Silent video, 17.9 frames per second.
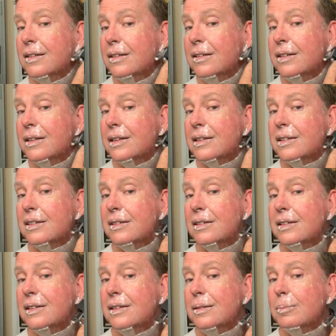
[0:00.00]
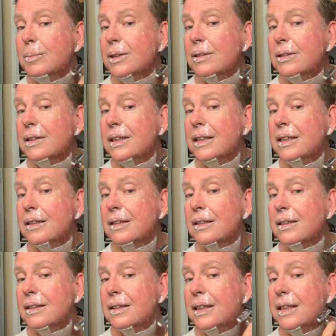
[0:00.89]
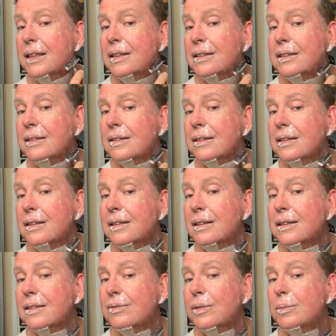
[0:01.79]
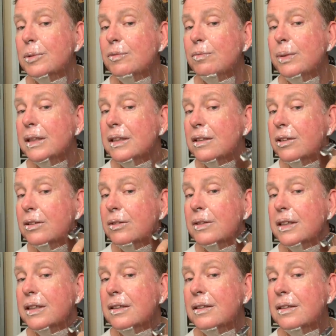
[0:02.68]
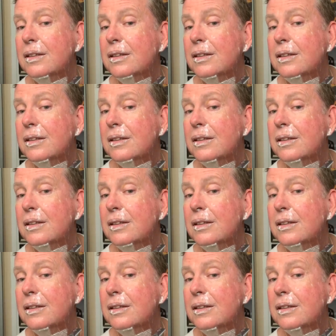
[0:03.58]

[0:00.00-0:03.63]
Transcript: Justin Timberlake, the Kardashian, a lot of them have been going.